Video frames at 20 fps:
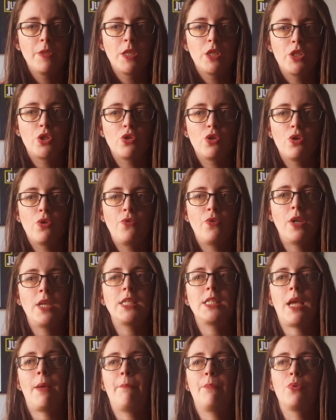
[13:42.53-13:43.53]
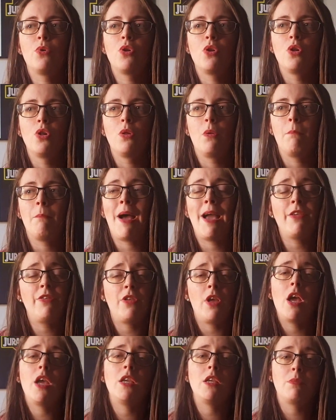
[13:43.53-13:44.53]
So for example, my
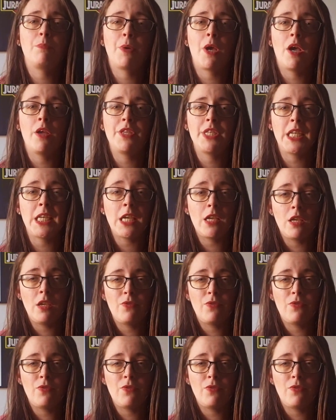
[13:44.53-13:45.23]
30th birthday,